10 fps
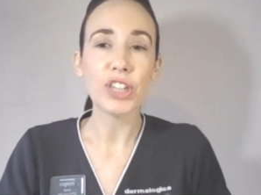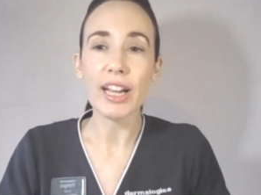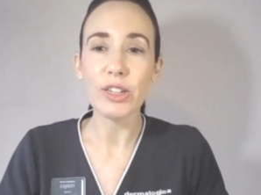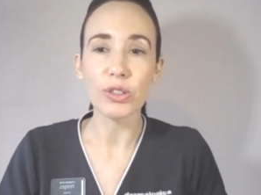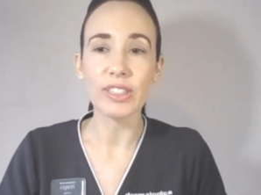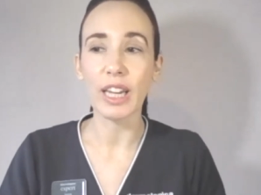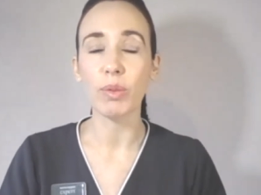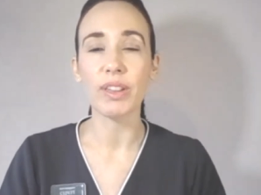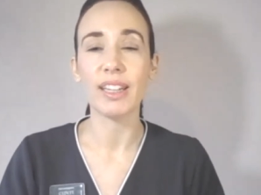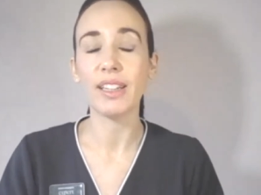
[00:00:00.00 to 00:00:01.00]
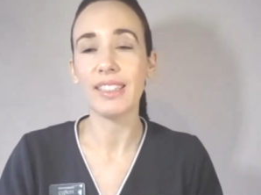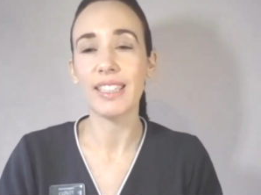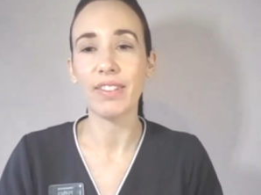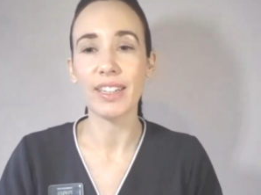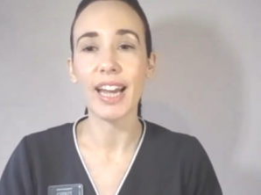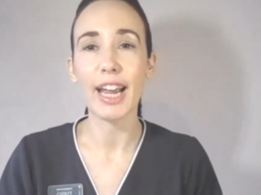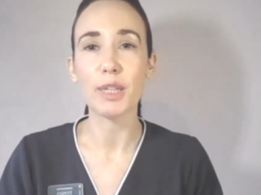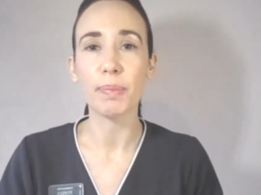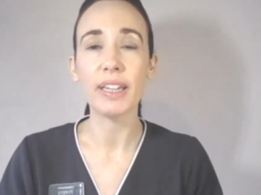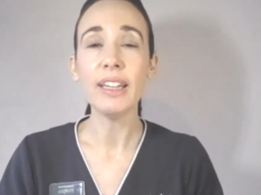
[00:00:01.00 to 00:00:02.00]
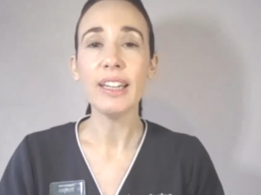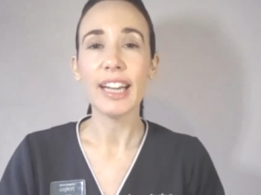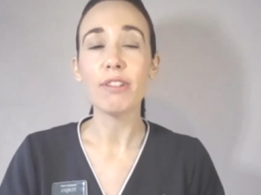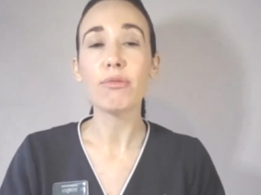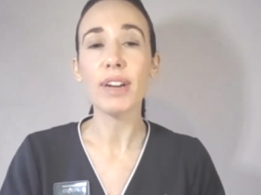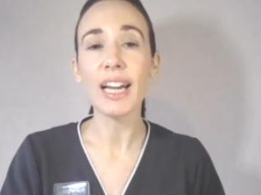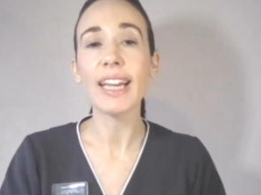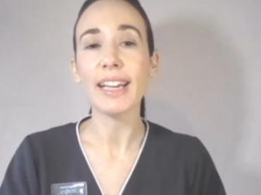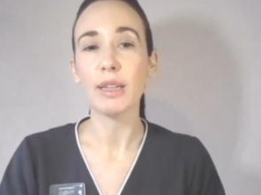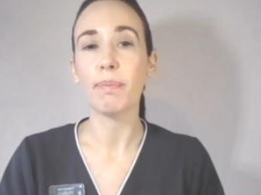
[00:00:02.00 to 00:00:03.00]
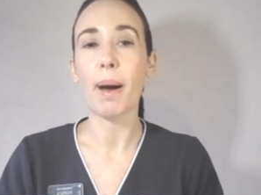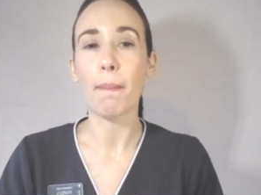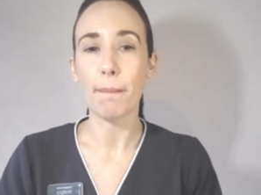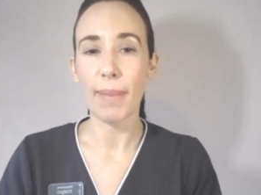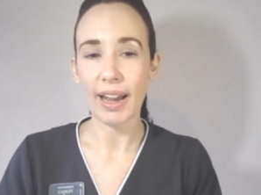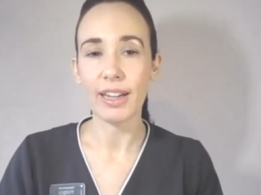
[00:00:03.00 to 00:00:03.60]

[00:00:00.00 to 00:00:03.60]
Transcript: to change your skin within 7 days. But it really is about